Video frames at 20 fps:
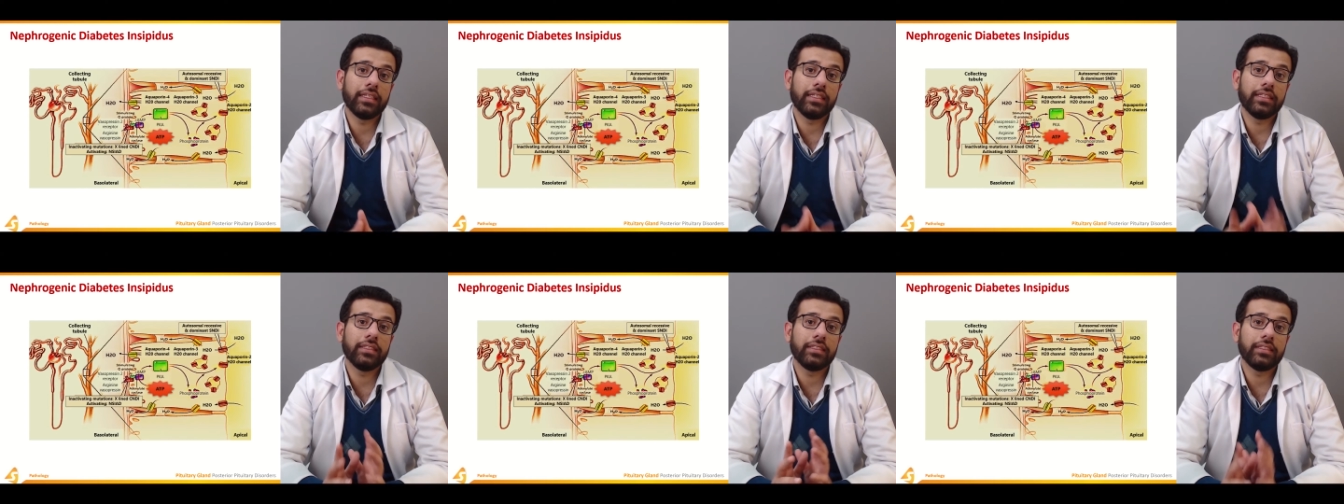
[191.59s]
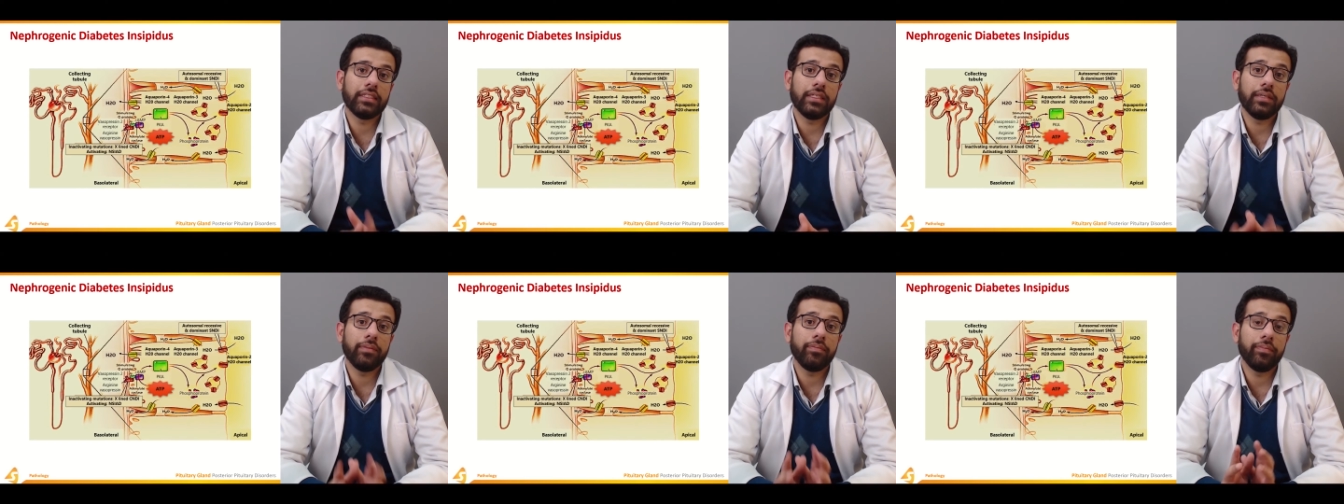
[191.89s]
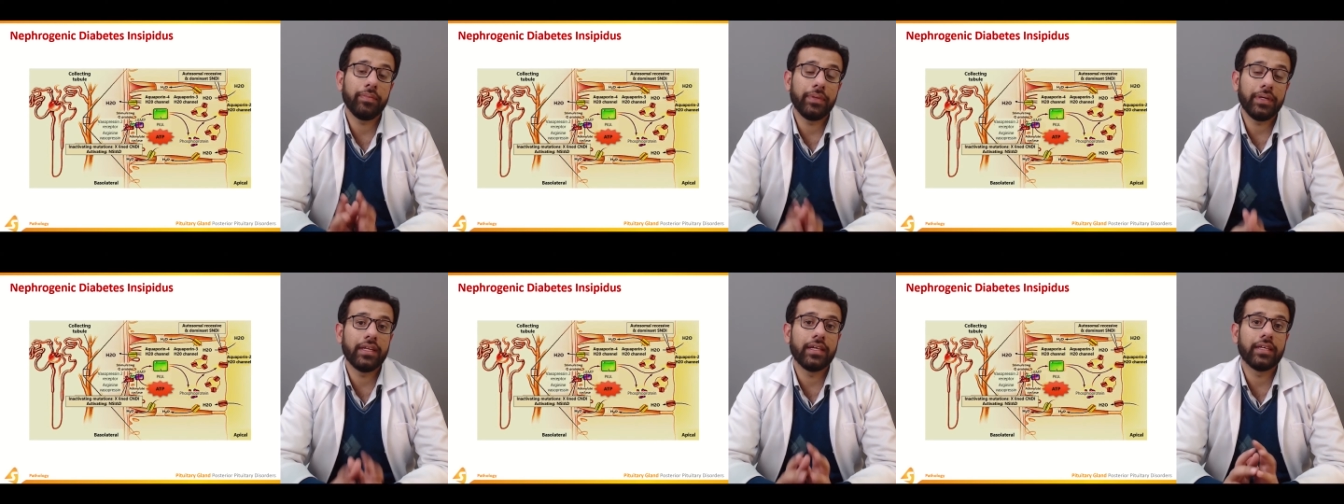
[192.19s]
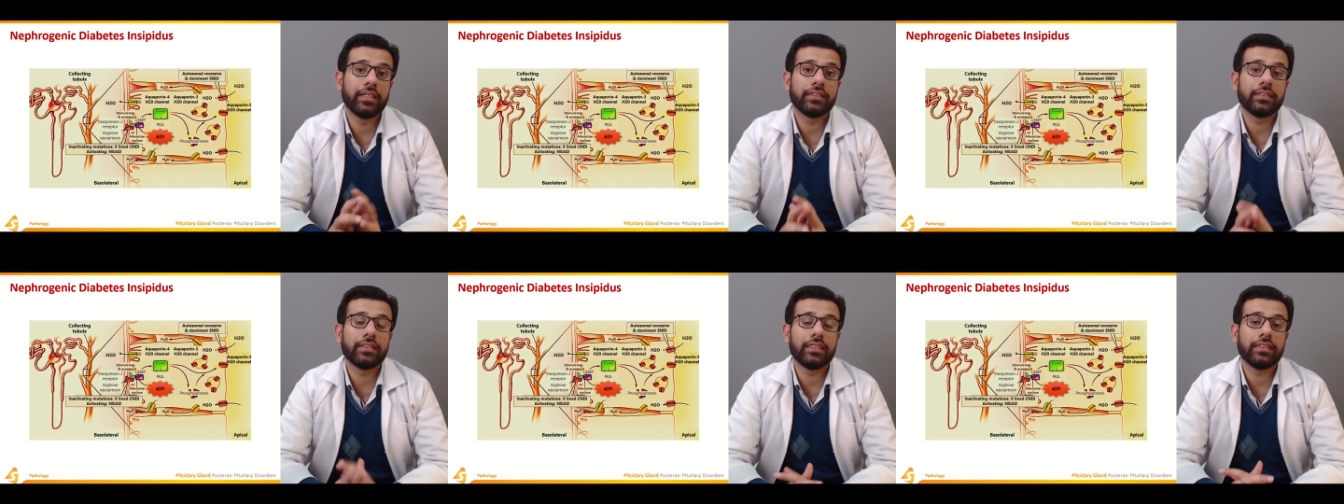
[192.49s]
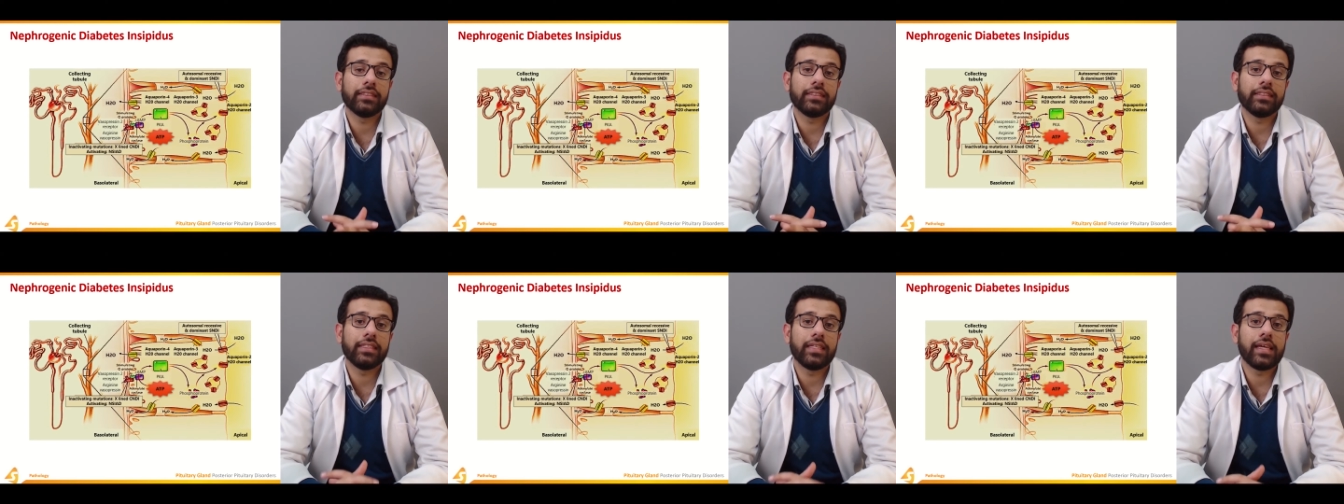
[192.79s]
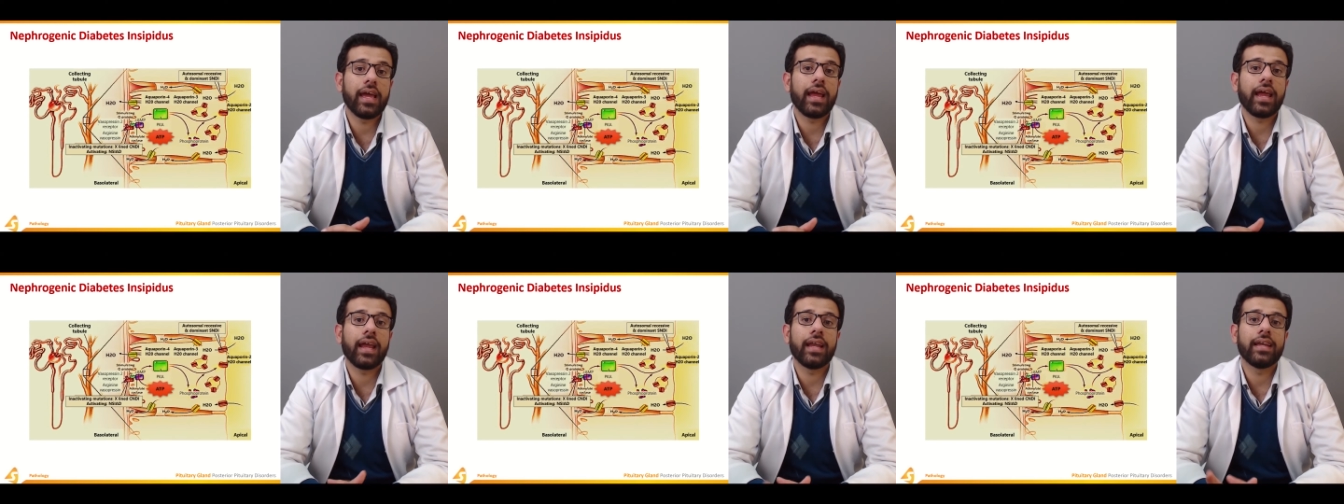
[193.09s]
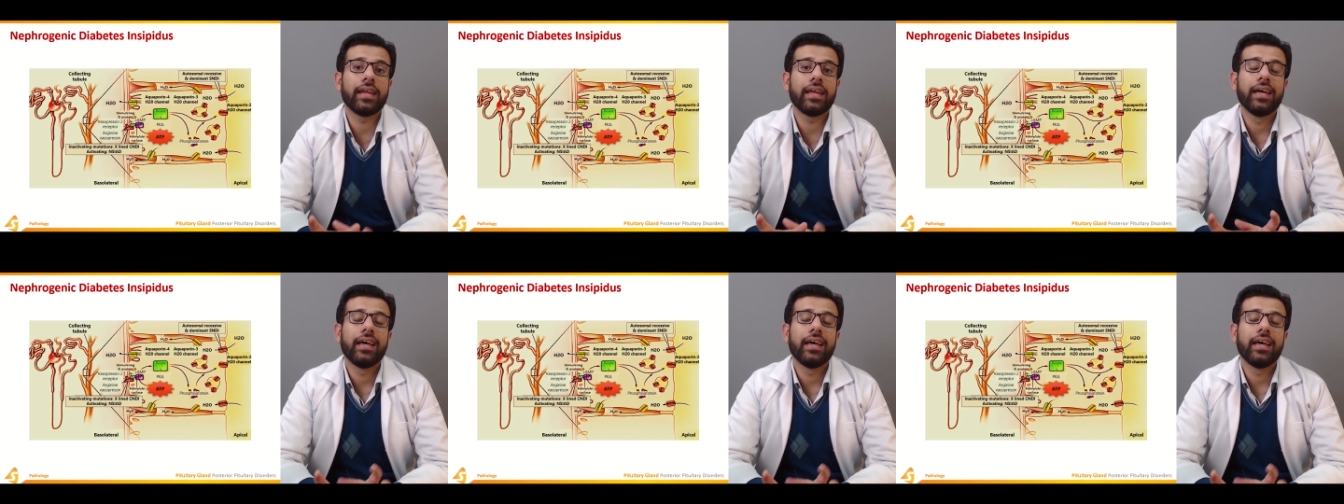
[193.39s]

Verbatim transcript: insipidus is that